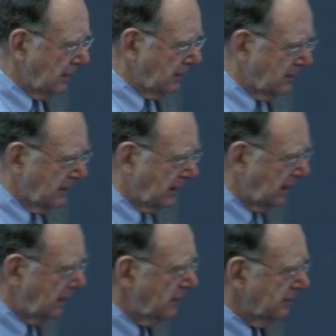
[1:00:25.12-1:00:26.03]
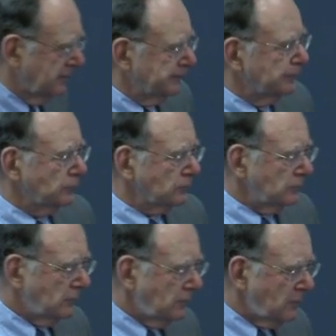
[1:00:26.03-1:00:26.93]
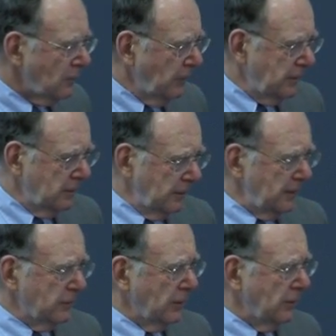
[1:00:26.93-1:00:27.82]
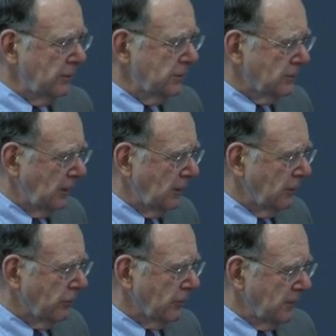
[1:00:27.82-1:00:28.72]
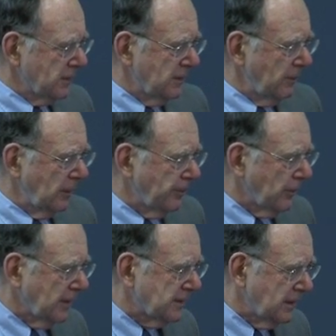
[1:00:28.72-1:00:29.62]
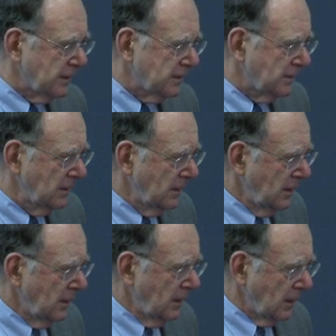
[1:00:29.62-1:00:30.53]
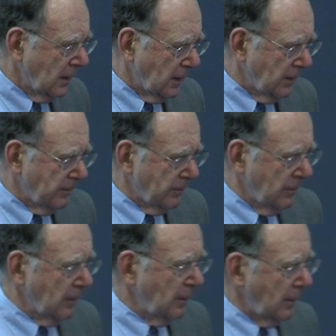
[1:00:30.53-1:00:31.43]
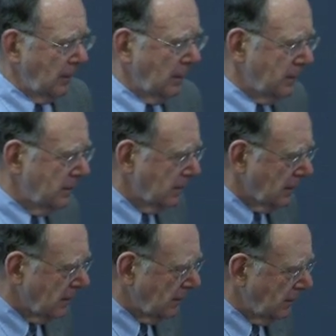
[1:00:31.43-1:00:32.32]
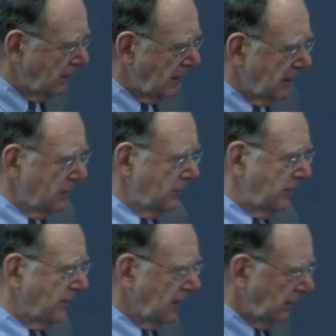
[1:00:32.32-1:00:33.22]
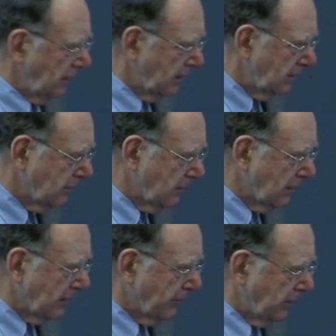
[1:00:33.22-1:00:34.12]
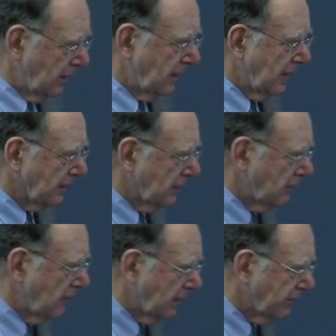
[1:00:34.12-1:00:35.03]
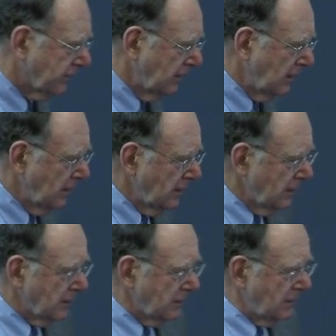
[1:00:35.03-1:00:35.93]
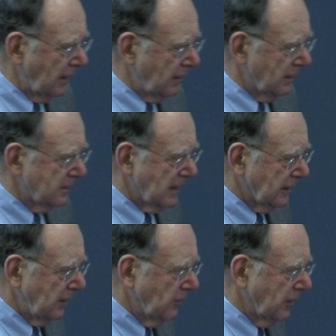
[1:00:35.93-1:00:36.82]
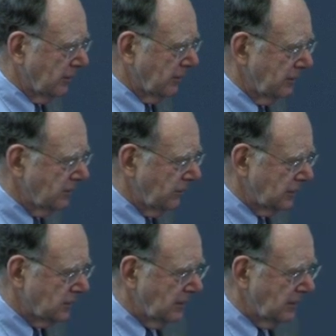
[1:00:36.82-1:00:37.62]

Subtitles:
N, and I. We delete those. We go through a similar process. And in the end, we finally end up with a connected graph containing exactly one occurrence of each